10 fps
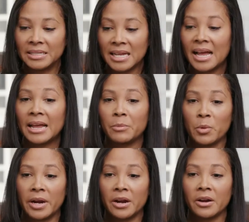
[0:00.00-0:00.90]
a
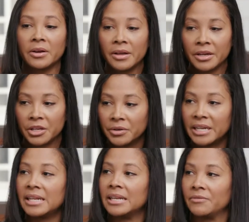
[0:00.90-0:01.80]
time where you're
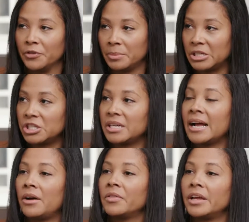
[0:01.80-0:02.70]
getting information
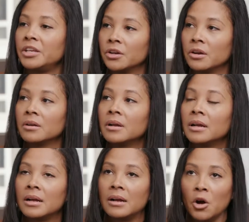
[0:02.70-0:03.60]
out, that you're
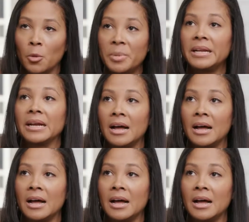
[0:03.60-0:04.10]
opening